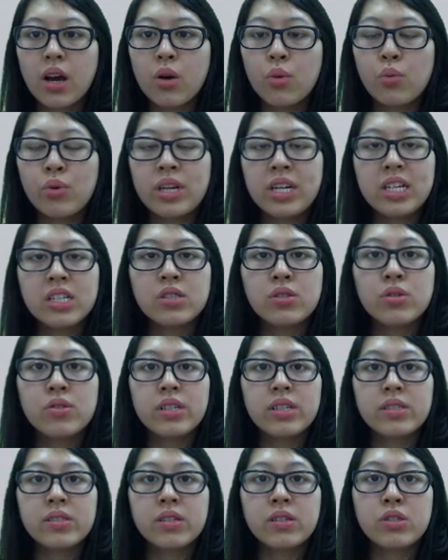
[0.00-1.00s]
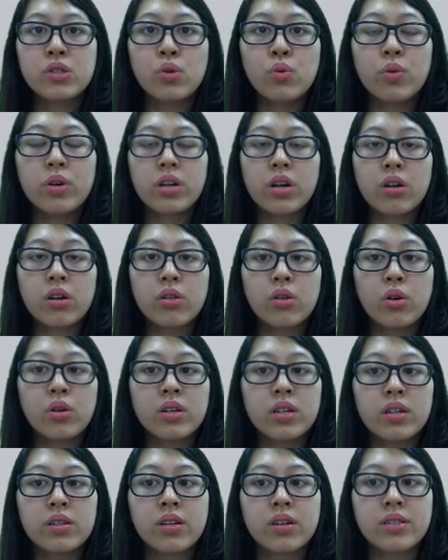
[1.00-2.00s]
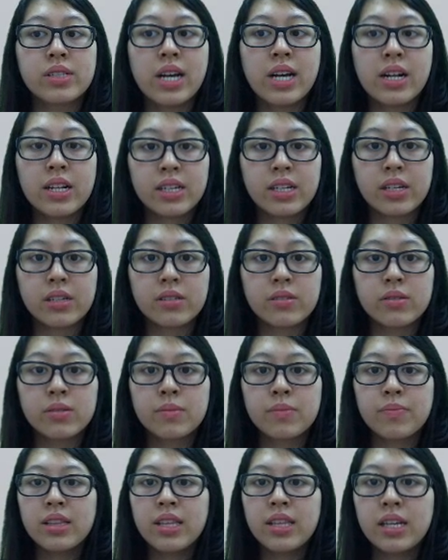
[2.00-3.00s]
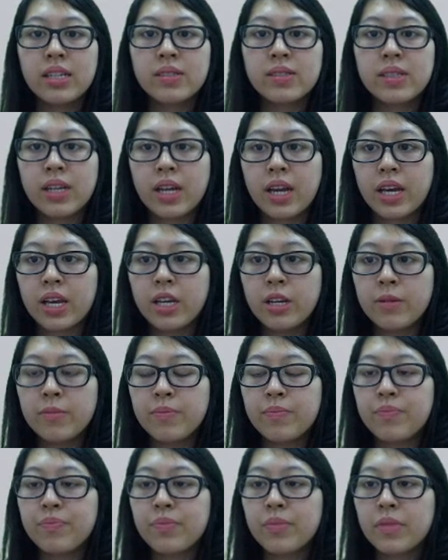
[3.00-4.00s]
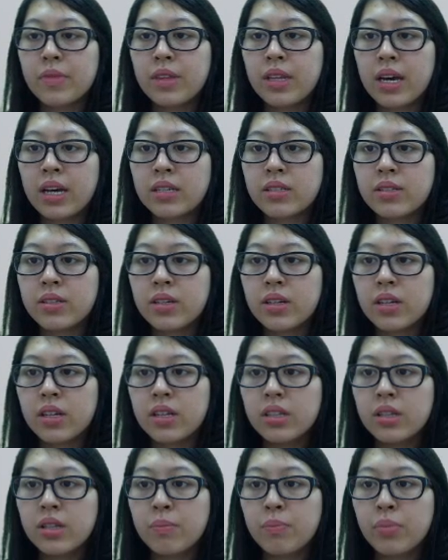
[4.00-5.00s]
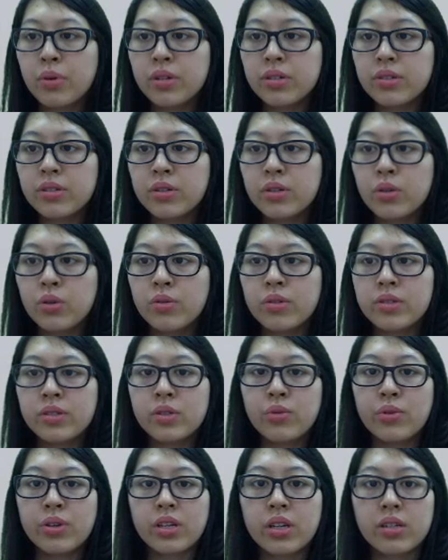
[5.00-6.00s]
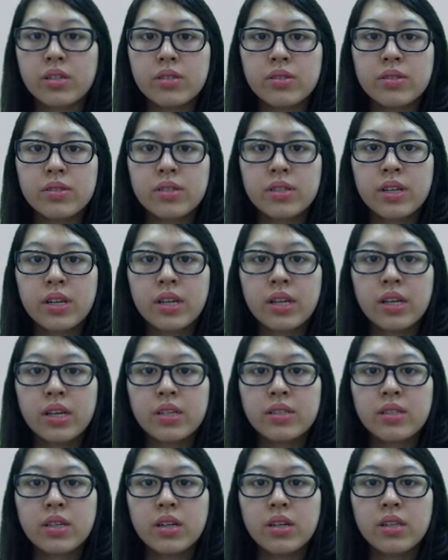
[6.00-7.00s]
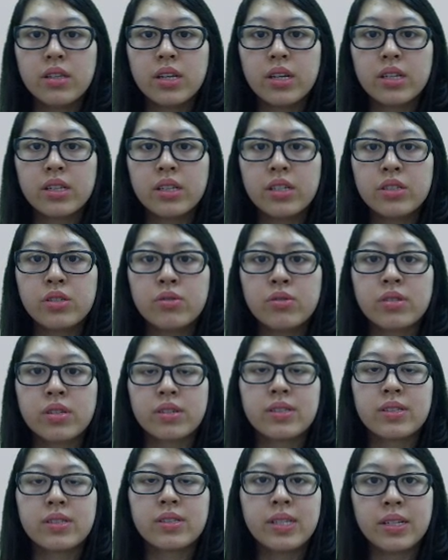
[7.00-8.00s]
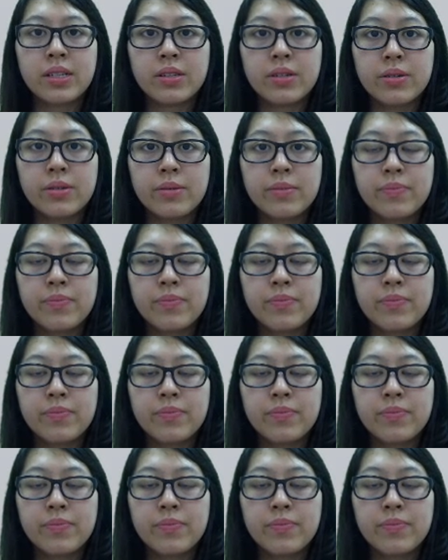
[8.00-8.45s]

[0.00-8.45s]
we need to listen to what our lawyers are telling us. They say that the person who is suing us is unlikely to succeed,